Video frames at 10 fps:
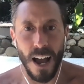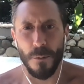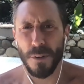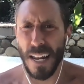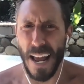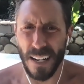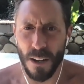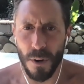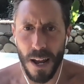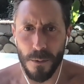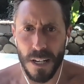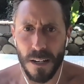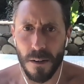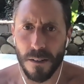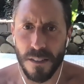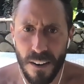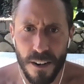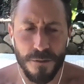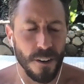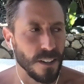I would get acne when I would eat
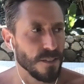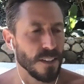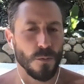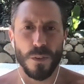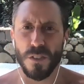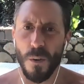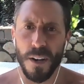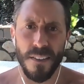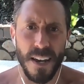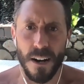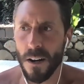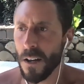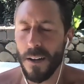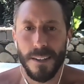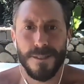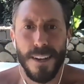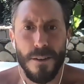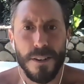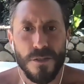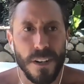dairy, for instance. What's going on there? Is
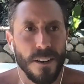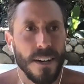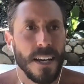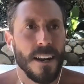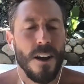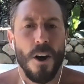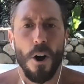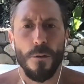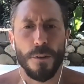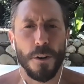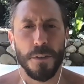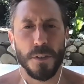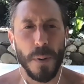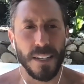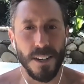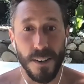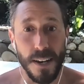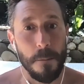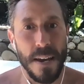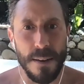dairy triggering an overgrowth of this
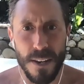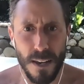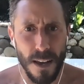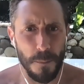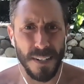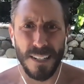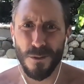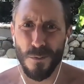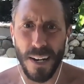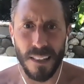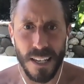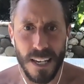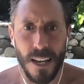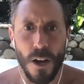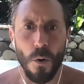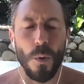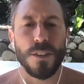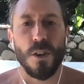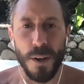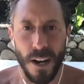bacteria? Maybe, but not directly.
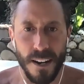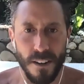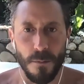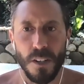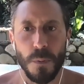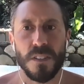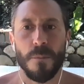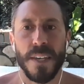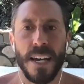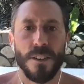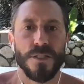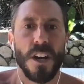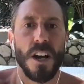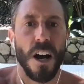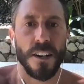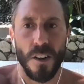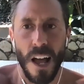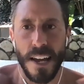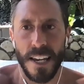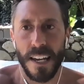What's going on here? There must be something else
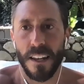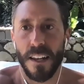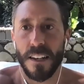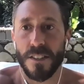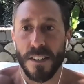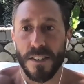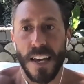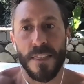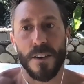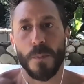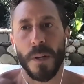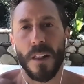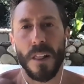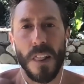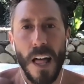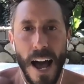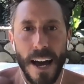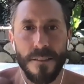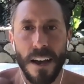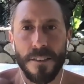underlying it. Since then, there's been a
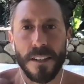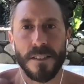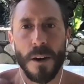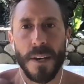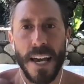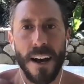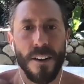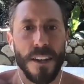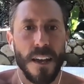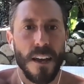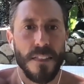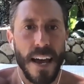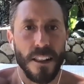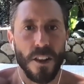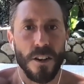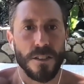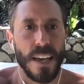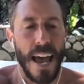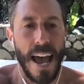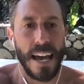lot of evidence coming out that
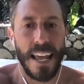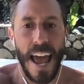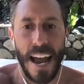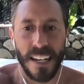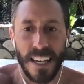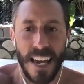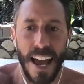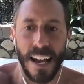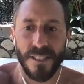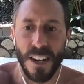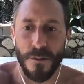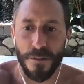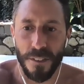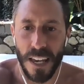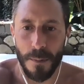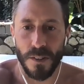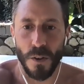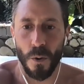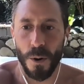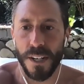looks at acne as an
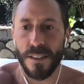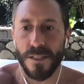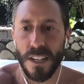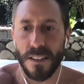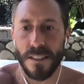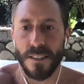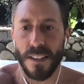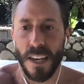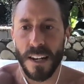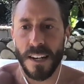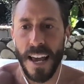inflammatory disease in the skin.